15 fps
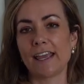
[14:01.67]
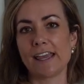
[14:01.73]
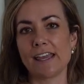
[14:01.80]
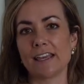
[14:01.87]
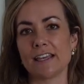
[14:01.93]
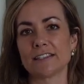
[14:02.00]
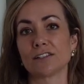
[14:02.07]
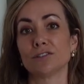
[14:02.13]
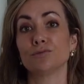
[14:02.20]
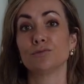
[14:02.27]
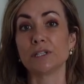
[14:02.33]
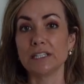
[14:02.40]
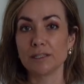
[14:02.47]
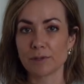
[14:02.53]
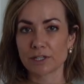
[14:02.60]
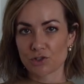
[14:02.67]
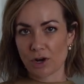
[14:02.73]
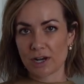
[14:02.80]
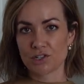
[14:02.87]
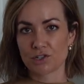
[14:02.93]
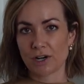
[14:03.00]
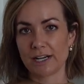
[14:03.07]
is a really big
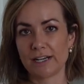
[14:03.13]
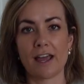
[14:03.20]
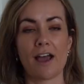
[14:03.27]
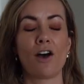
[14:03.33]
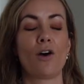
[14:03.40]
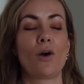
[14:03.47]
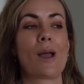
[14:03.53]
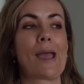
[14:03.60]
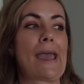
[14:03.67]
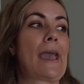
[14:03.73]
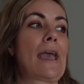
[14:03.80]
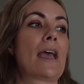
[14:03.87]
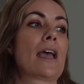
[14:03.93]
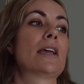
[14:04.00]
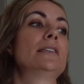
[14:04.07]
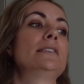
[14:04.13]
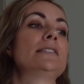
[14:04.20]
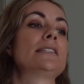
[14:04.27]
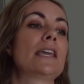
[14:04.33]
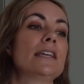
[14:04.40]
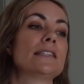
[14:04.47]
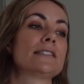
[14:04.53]
trend right now,
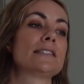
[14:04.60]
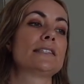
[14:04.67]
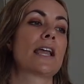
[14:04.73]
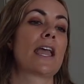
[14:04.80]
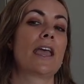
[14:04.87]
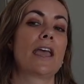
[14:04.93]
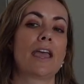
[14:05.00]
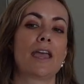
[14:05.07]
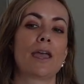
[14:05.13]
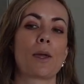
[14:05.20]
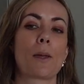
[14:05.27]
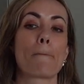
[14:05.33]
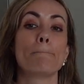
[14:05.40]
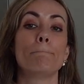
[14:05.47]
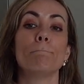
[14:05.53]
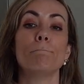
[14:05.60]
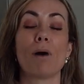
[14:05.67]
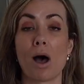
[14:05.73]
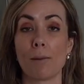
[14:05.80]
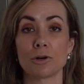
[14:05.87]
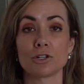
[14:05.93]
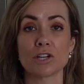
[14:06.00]
and it's a
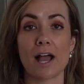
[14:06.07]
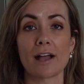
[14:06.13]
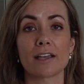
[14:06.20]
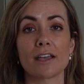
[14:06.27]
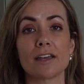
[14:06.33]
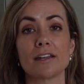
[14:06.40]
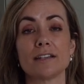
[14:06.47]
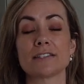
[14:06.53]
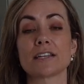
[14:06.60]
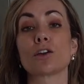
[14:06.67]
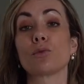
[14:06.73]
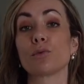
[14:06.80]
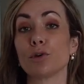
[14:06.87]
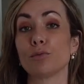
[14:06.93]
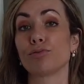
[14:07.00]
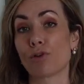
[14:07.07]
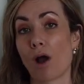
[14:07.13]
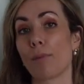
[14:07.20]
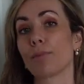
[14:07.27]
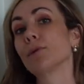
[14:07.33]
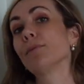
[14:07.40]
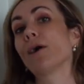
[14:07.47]
bomber jacket. It's like a real
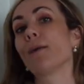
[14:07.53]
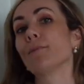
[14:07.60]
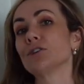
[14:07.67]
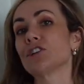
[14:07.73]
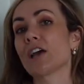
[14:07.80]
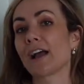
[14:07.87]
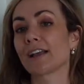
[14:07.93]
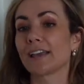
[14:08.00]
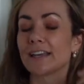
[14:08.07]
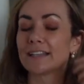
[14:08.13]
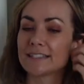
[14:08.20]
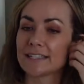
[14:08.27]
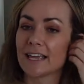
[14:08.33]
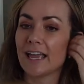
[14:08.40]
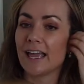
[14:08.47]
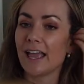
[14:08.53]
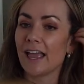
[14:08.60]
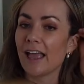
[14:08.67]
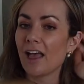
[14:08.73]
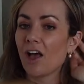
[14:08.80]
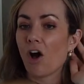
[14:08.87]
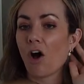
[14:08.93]
proper bomber jacket.
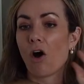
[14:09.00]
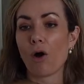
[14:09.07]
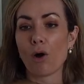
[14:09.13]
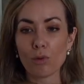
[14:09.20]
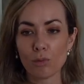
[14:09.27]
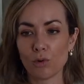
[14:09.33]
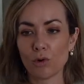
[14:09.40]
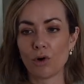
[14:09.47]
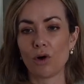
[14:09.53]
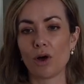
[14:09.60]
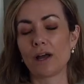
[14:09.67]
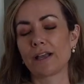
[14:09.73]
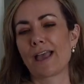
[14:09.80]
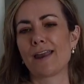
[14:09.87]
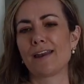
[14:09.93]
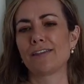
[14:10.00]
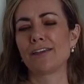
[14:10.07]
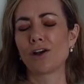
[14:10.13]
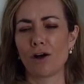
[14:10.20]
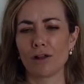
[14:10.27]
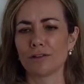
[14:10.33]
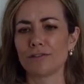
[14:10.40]
All wool. Again, I
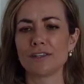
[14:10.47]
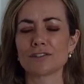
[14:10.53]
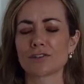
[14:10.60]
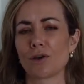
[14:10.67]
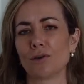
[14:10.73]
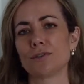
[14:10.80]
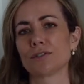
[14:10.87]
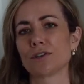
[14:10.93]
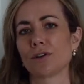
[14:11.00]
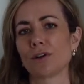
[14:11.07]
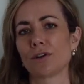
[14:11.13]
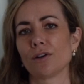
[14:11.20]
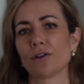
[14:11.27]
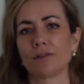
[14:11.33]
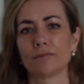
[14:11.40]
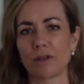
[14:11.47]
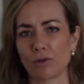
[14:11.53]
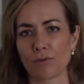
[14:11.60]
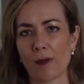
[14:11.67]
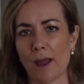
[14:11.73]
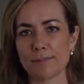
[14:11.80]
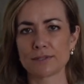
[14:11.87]
think all of these coats or
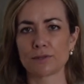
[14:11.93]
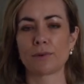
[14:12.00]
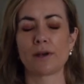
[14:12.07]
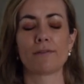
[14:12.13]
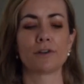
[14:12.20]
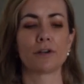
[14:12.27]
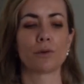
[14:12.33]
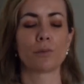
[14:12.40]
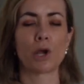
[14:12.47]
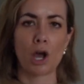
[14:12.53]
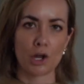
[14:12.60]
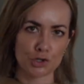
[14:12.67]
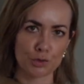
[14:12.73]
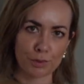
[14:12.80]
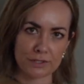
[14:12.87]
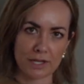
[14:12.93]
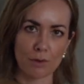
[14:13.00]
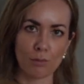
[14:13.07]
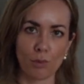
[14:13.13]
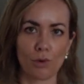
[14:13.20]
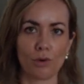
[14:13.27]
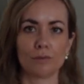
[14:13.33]
wraps or whatever are
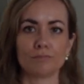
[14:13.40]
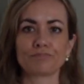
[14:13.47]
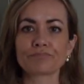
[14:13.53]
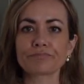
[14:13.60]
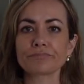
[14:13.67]
100% wool,